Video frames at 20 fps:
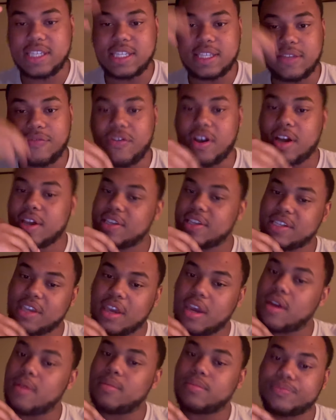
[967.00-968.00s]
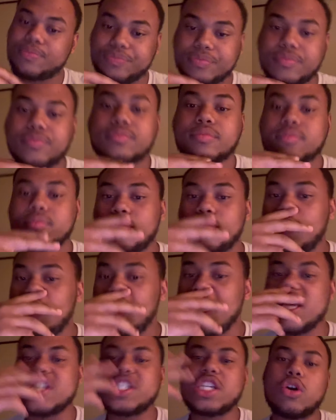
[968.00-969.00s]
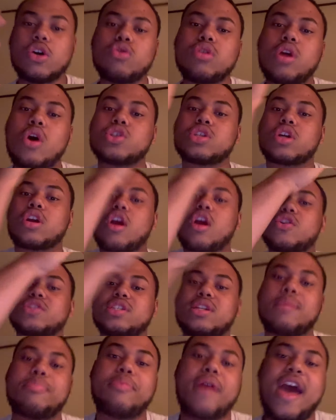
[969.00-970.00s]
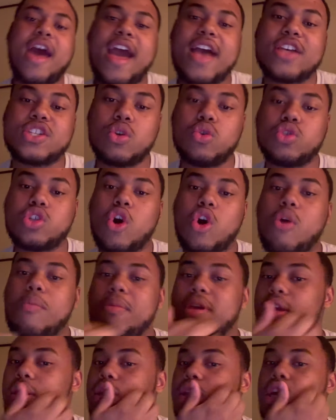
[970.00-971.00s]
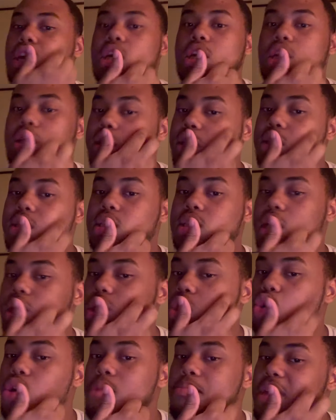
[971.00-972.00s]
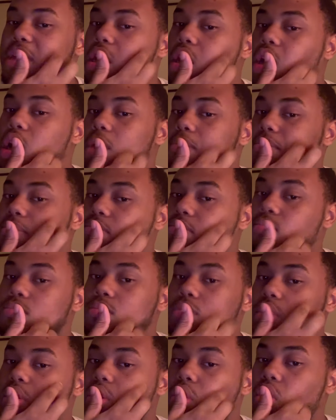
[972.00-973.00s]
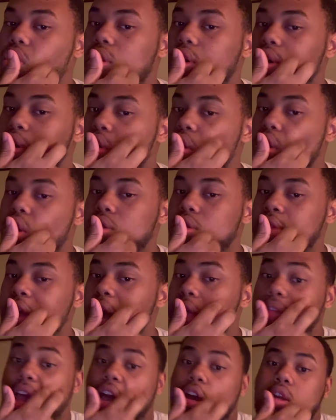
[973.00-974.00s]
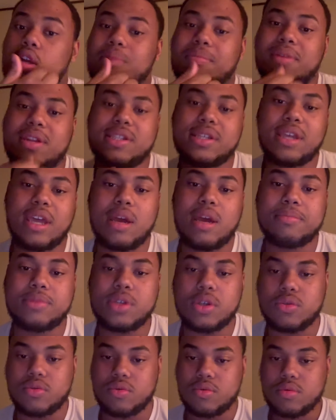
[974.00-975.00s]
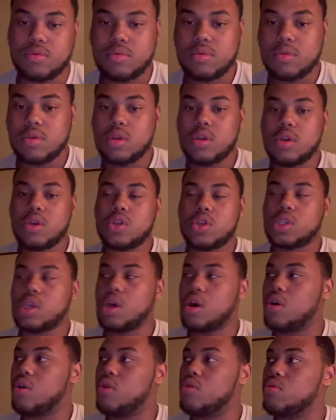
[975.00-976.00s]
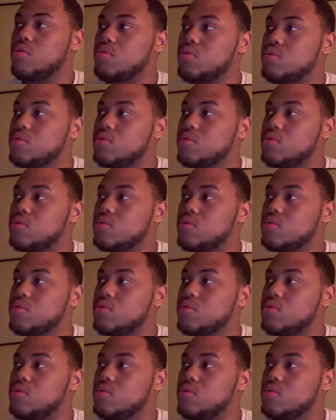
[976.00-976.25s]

is a fucking scam. And shit, who knows, the girls in the past who told me to do a meetup, that could have been a scam too. So